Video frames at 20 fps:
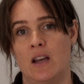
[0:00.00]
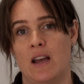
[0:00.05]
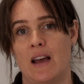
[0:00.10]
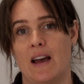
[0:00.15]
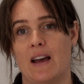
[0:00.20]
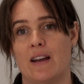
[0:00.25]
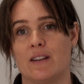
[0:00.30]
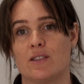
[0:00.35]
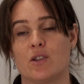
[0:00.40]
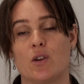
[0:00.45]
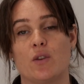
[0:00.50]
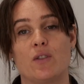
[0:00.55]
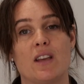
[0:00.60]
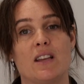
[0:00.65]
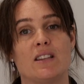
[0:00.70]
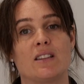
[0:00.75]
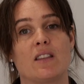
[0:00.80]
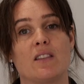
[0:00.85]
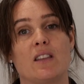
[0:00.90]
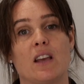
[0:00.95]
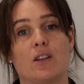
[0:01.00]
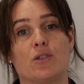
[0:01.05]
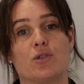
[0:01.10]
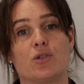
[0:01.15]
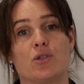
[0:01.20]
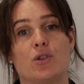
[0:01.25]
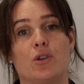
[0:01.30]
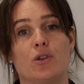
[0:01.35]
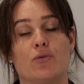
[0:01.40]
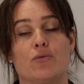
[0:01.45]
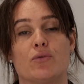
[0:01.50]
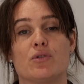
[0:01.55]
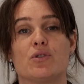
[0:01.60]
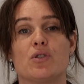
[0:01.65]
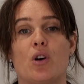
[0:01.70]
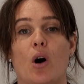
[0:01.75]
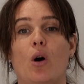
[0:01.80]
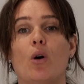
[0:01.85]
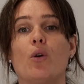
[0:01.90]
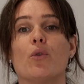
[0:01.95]
And so these are things to
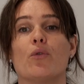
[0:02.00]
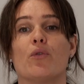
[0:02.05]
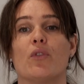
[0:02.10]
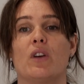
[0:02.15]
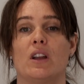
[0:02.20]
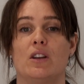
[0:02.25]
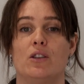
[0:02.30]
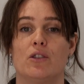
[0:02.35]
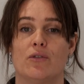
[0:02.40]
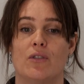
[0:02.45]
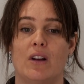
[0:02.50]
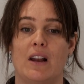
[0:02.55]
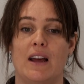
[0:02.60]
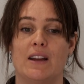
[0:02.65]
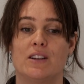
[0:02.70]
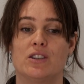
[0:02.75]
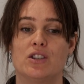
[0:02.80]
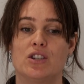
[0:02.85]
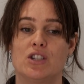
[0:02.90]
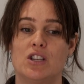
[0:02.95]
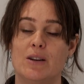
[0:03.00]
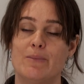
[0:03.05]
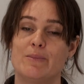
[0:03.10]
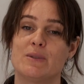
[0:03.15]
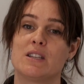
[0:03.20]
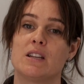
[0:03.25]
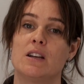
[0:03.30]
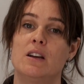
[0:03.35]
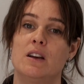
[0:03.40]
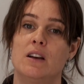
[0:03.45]
resolve in your relationships.